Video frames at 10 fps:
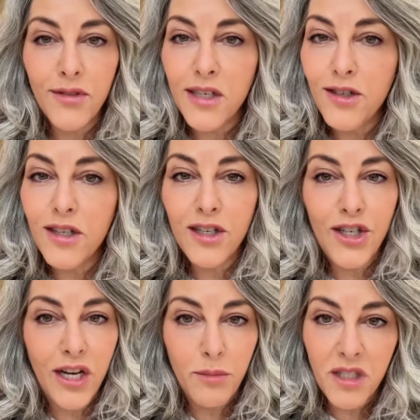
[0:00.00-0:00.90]
into the
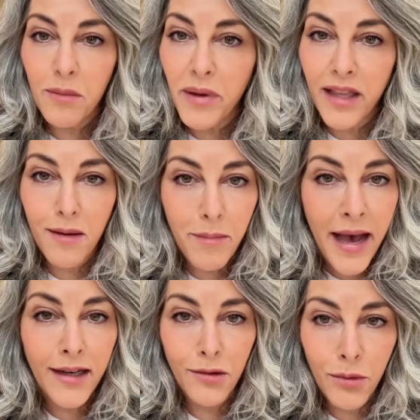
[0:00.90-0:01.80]
shapes that make the
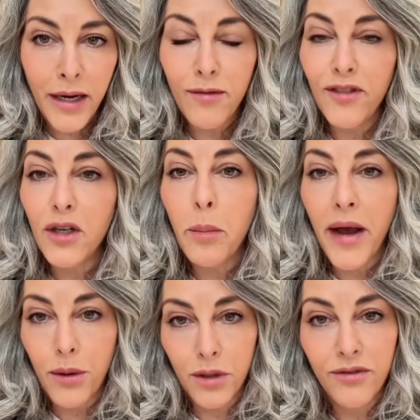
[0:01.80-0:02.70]
MAGA right feel
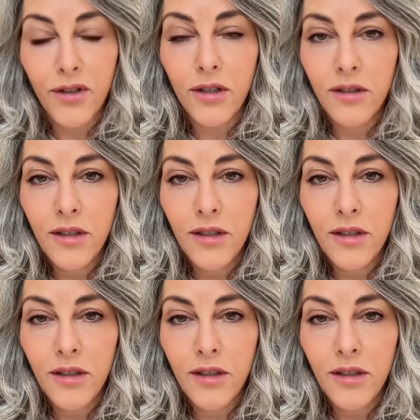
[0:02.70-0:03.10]
powerful.